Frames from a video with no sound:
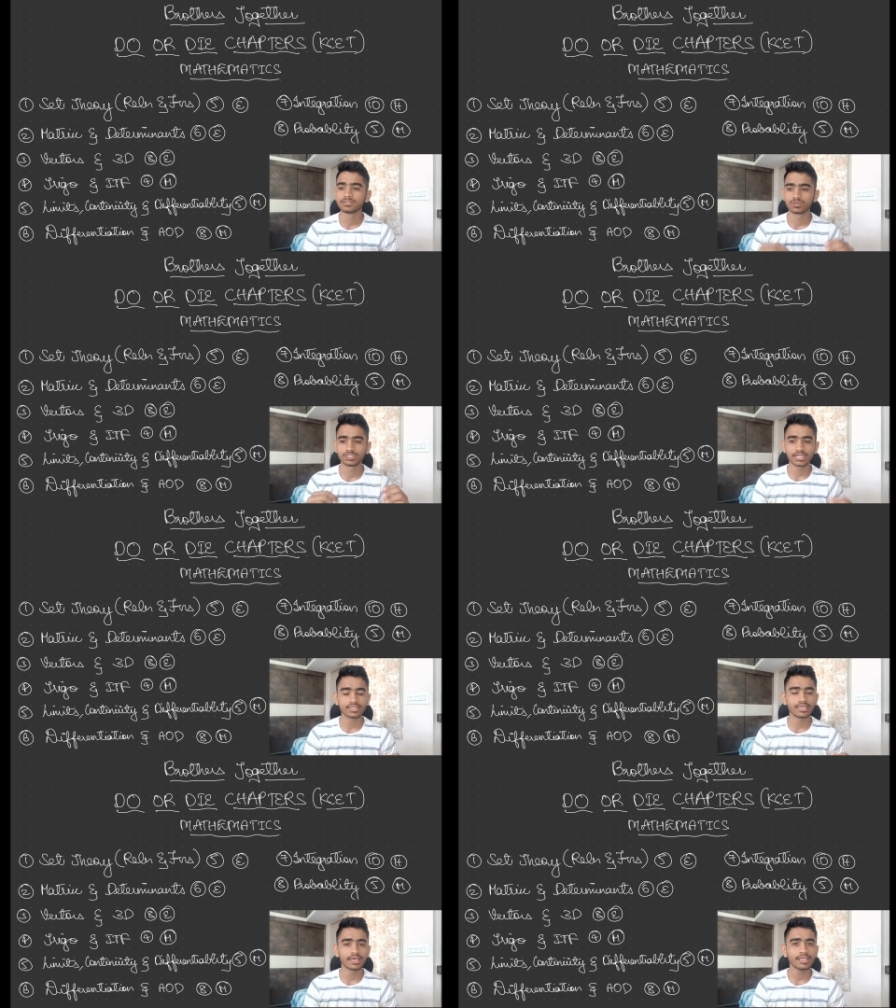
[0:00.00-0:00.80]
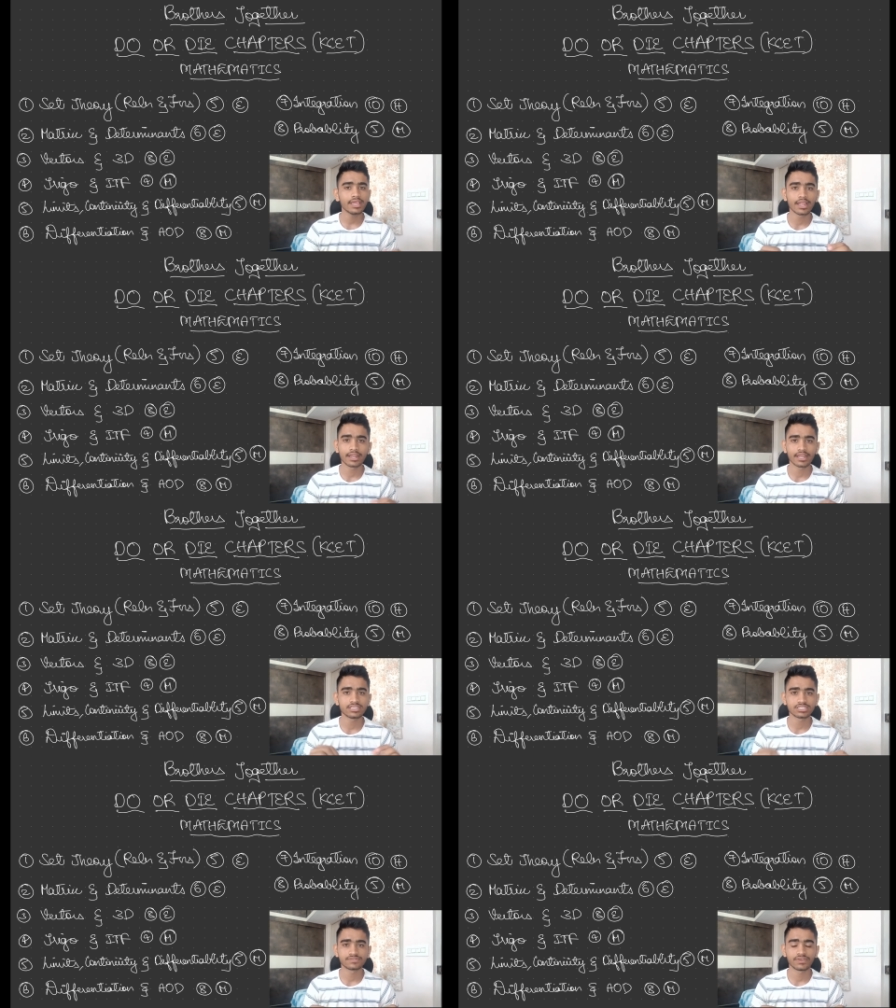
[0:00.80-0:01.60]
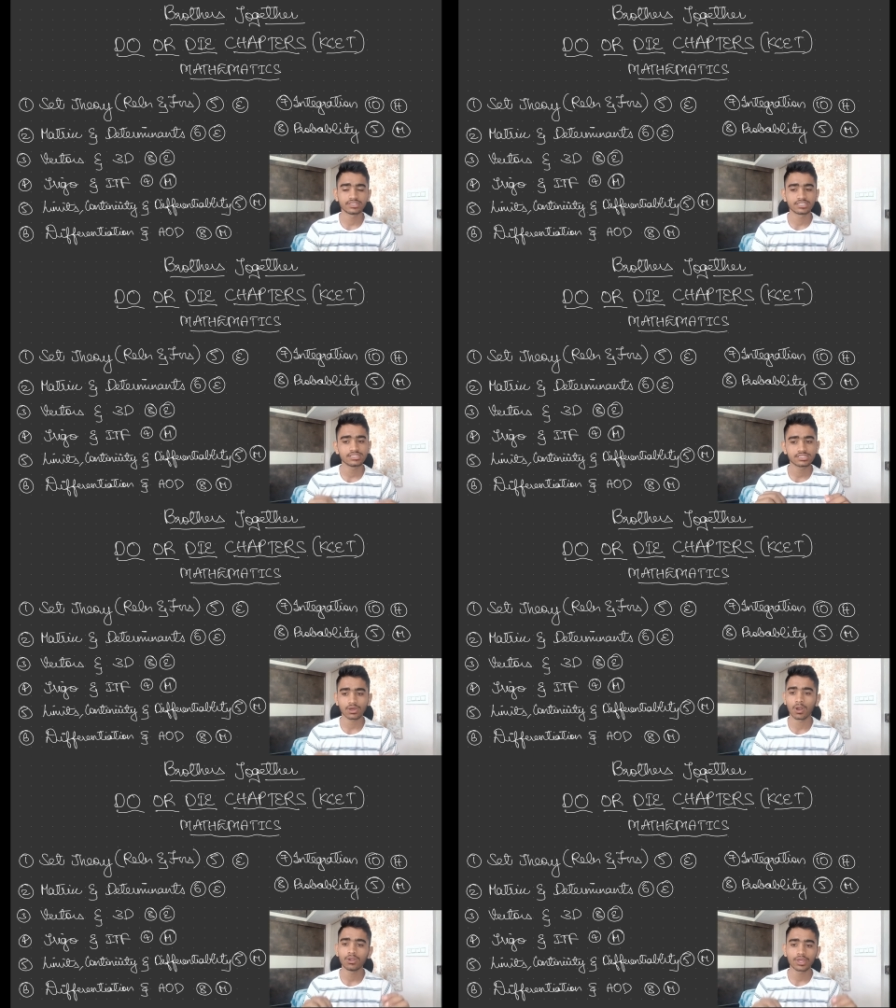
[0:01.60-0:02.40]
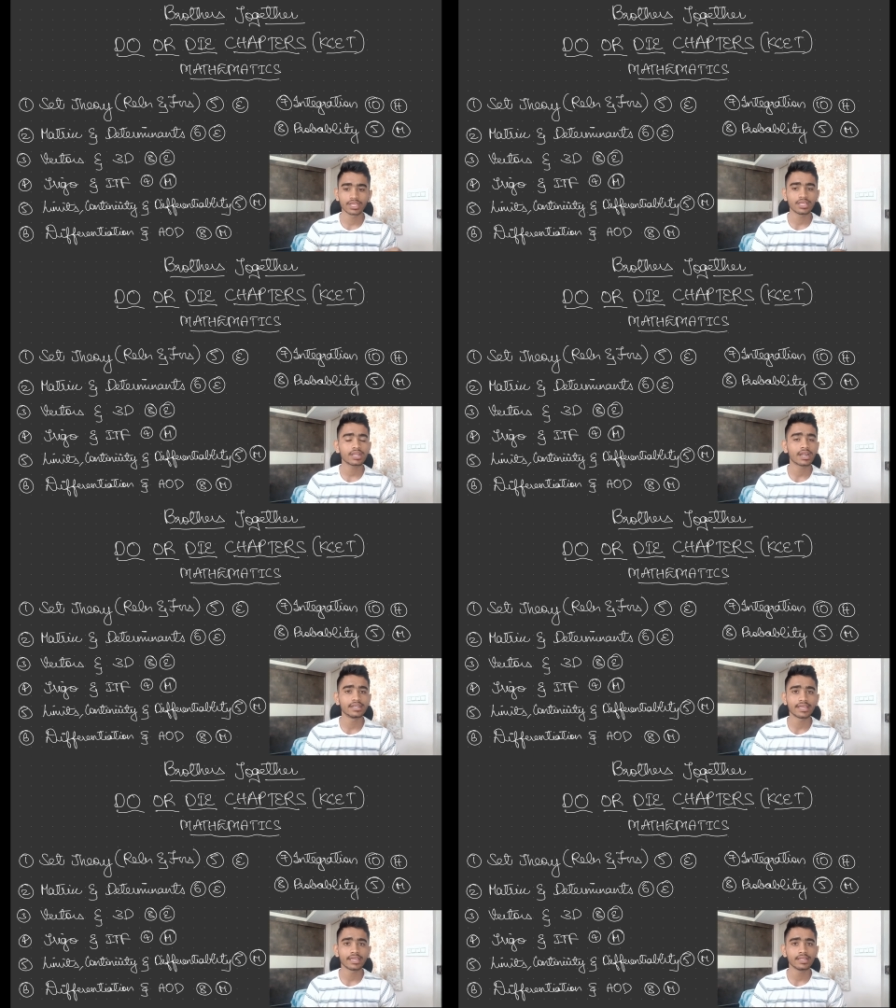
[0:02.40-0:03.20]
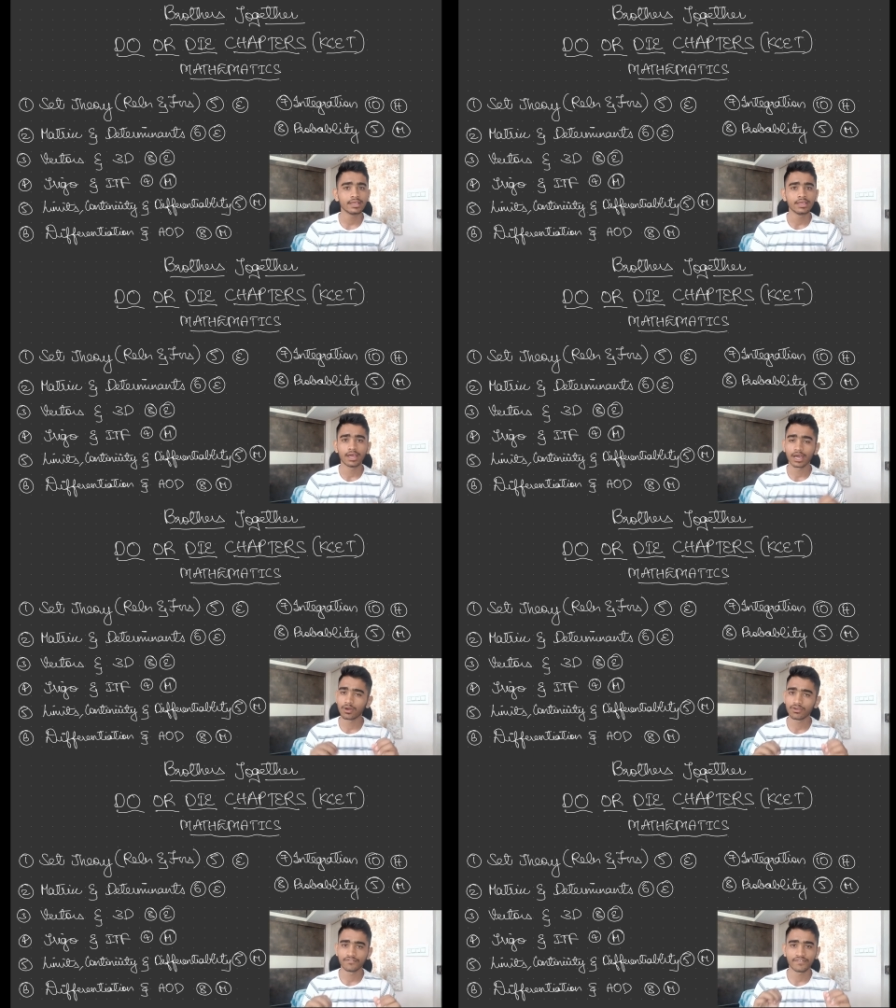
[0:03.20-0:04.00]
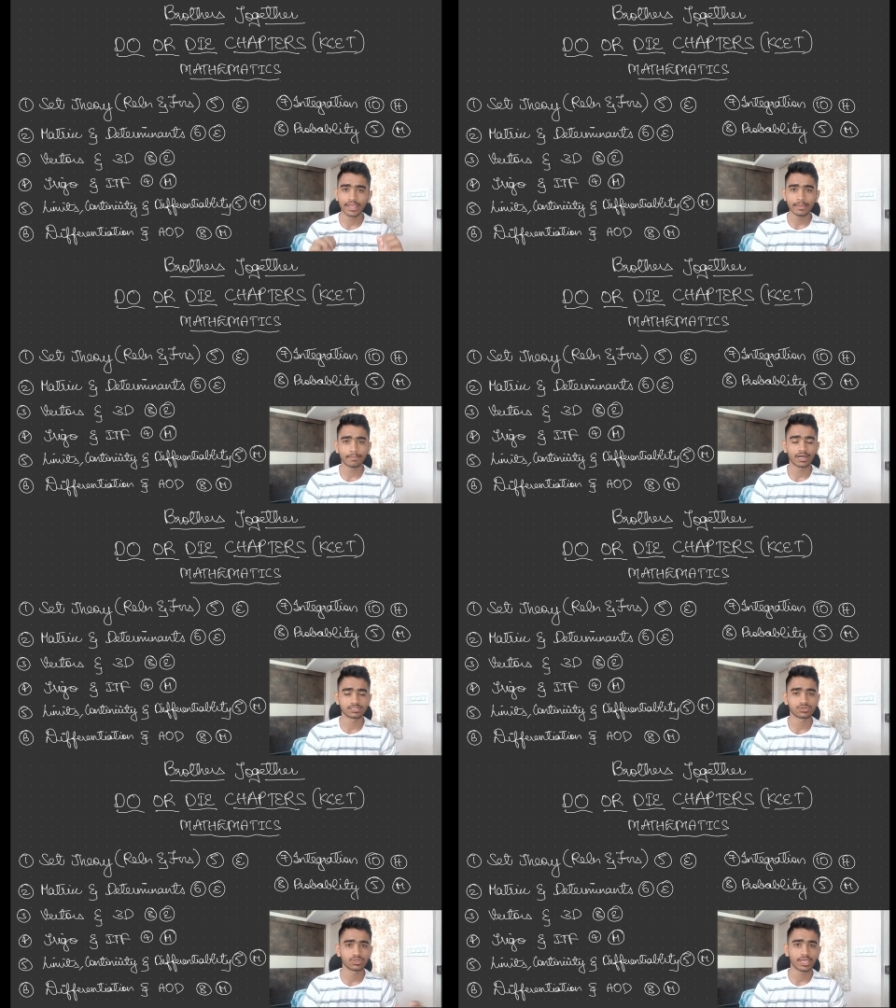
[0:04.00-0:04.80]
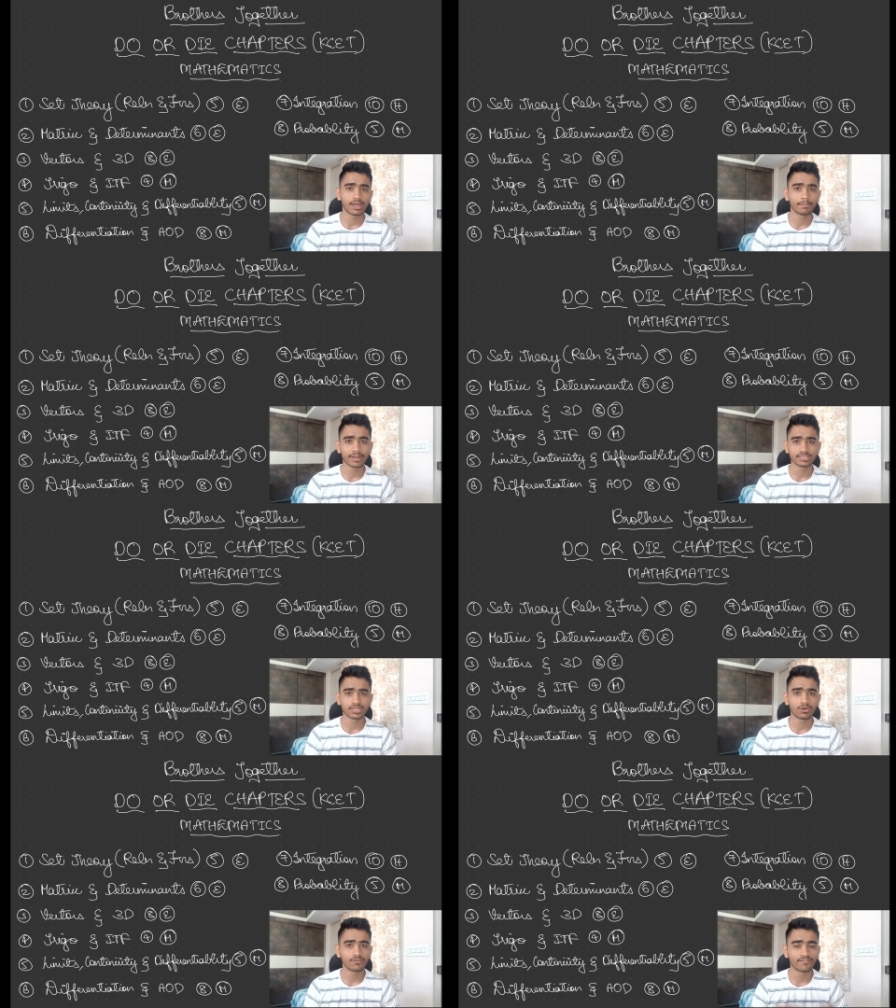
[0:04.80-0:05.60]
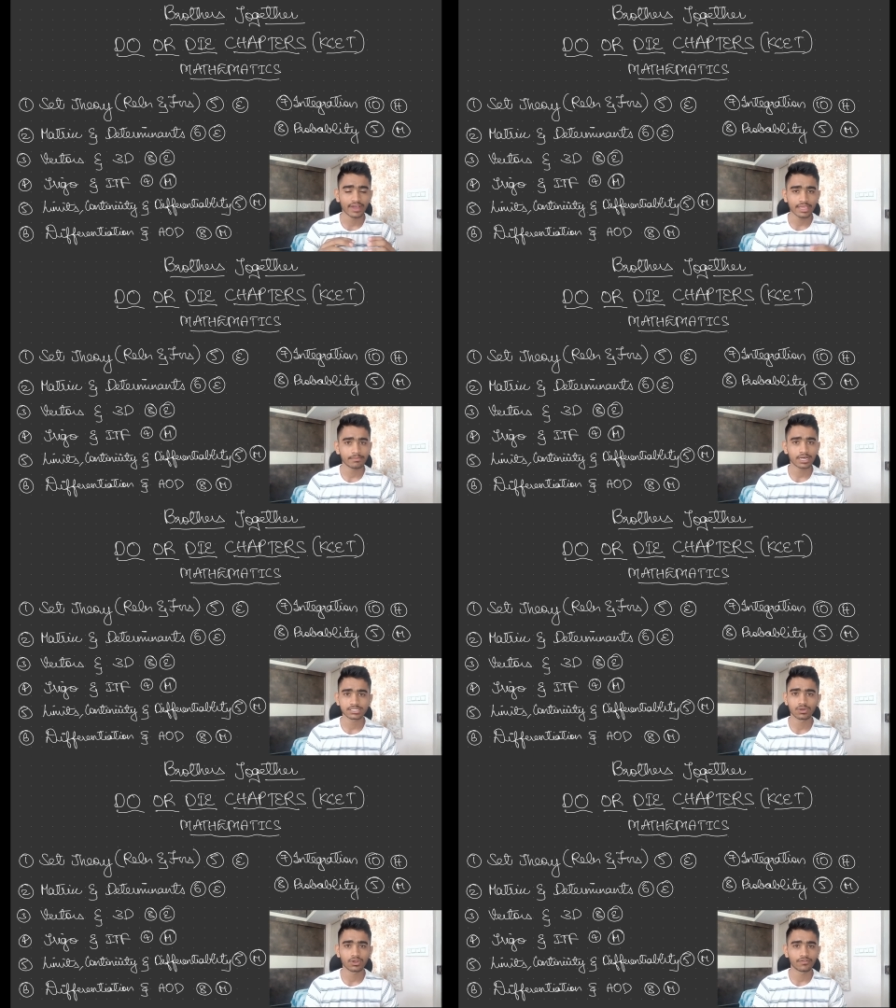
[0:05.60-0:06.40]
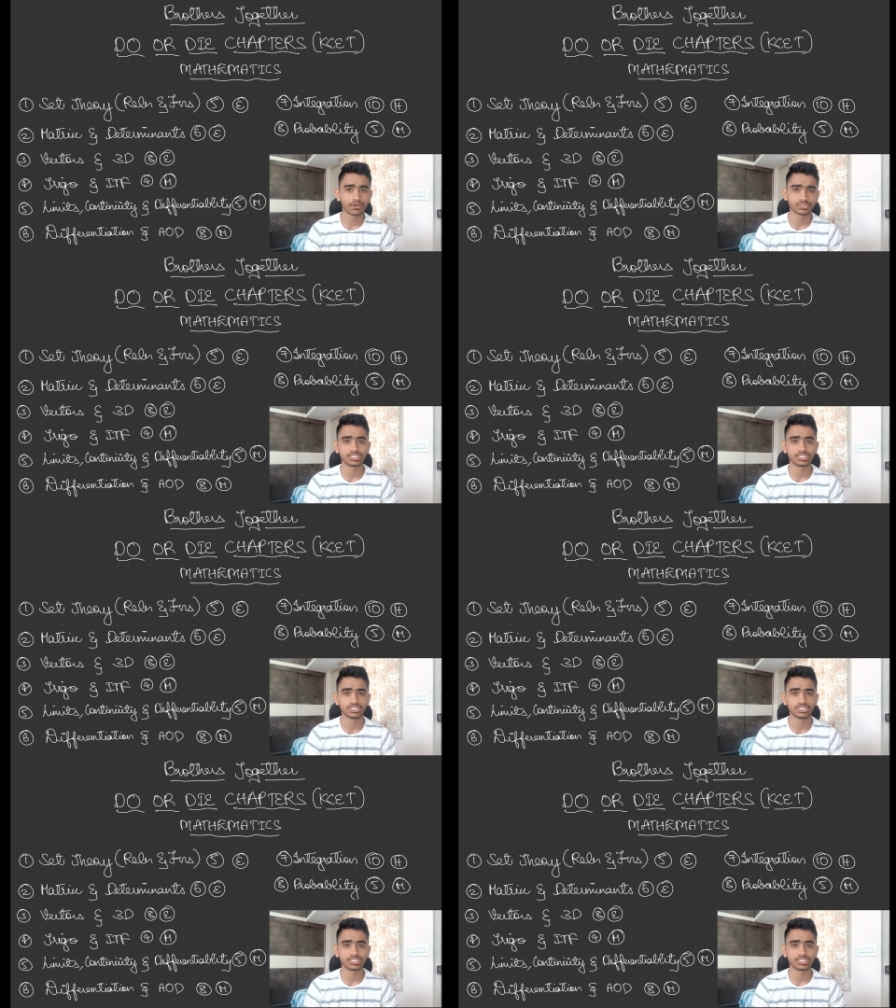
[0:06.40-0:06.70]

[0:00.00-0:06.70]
So set theory and relations functions all together contain around 5 marks so they comprise around 5 marks out of your